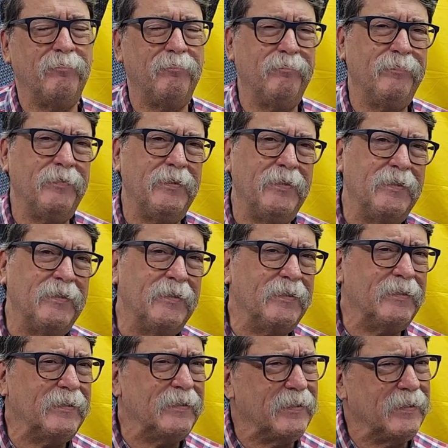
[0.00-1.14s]

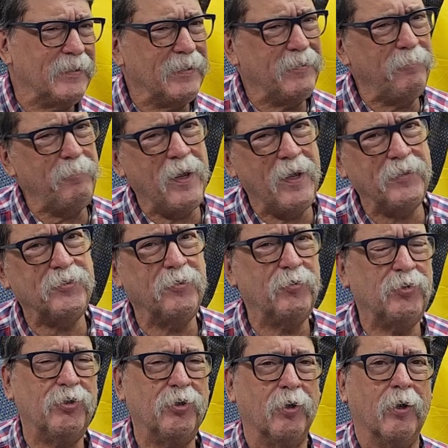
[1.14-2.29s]
Yeah, I'm not so
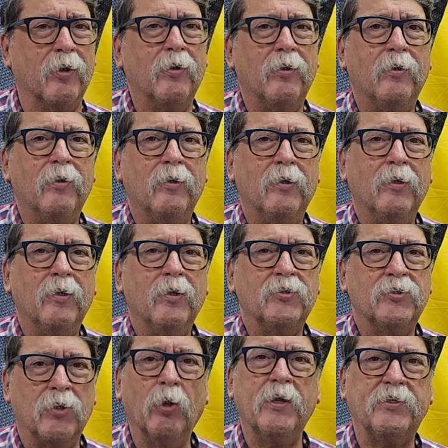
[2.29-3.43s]
sure.
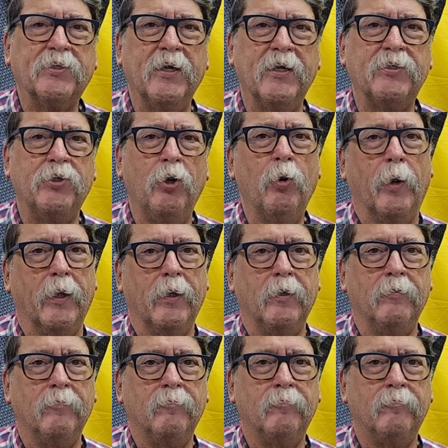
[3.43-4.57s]
So let's get to it.
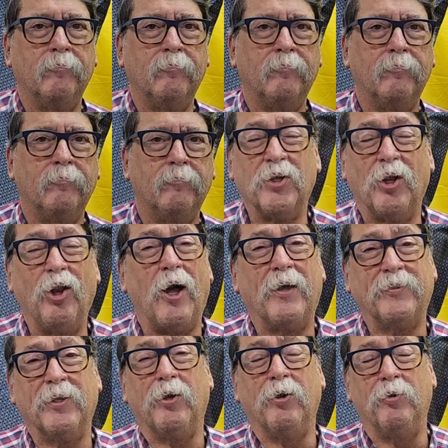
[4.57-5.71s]
There's a lot
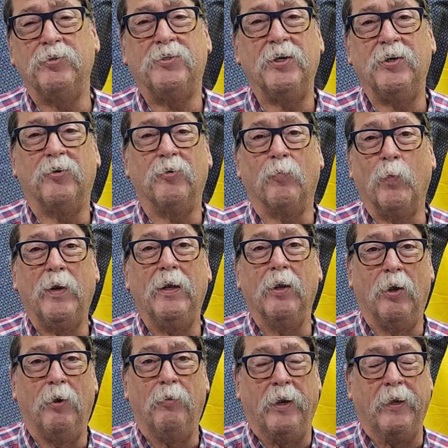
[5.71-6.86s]
that goes into
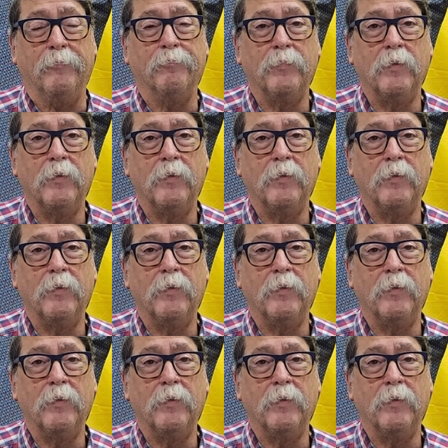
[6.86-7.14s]
reloading.